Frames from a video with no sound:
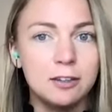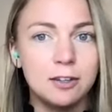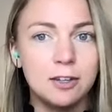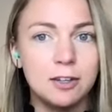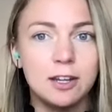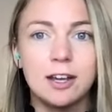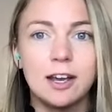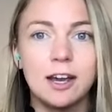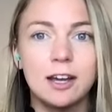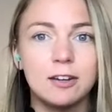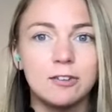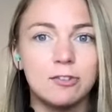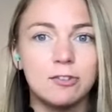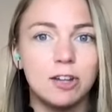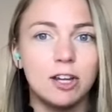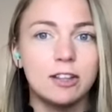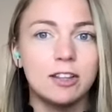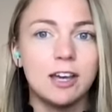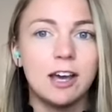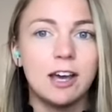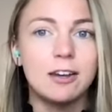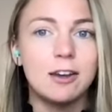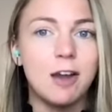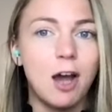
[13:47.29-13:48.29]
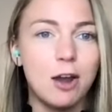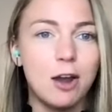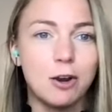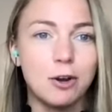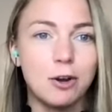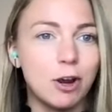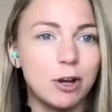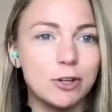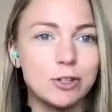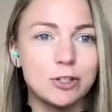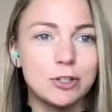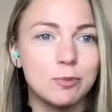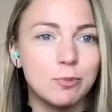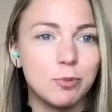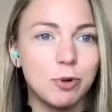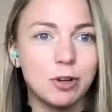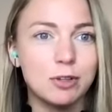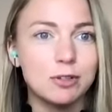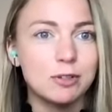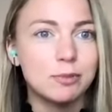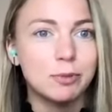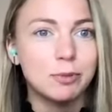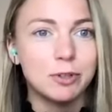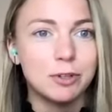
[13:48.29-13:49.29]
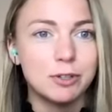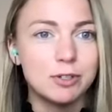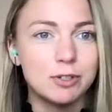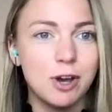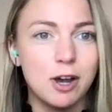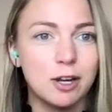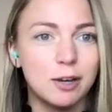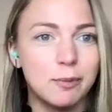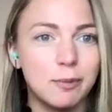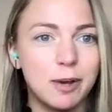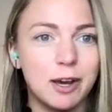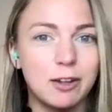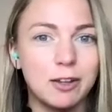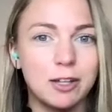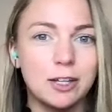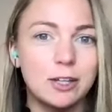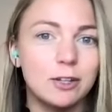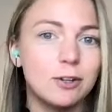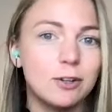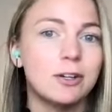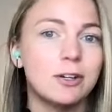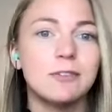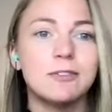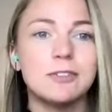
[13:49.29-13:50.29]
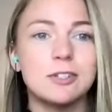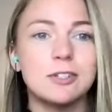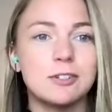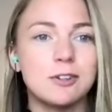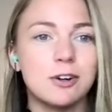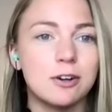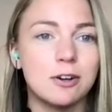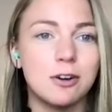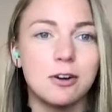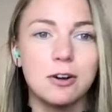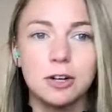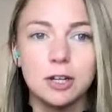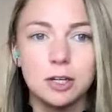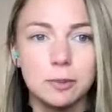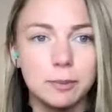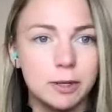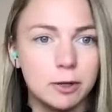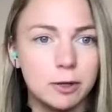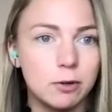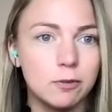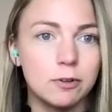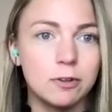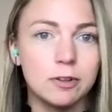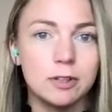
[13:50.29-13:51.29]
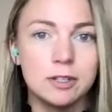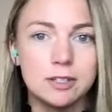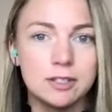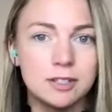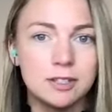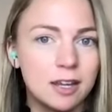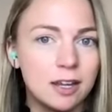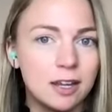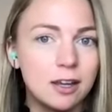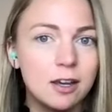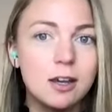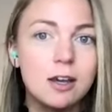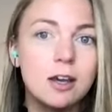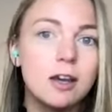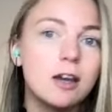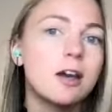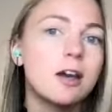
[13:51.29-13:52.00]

Yeah, kind of like that non-aggression principle you're talking about. Like, you don't have to start an argument over this thing.